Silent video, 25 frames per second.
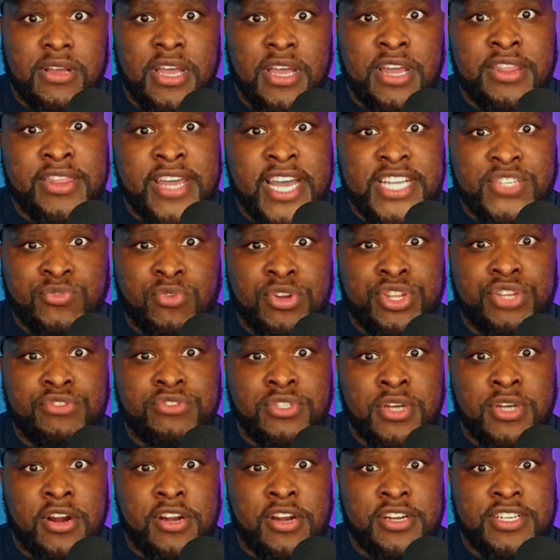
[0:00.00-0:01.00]
and that's when you
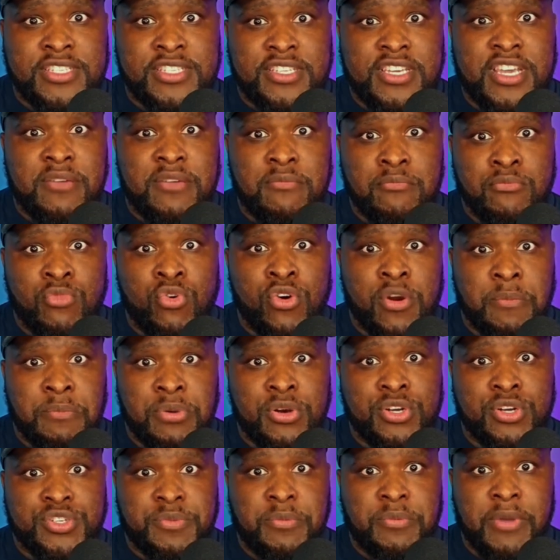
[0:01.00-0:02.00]
started to see more
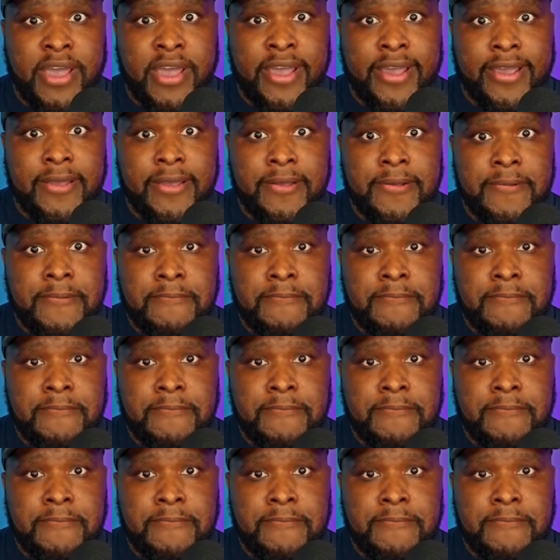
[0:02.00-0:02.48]
pushback.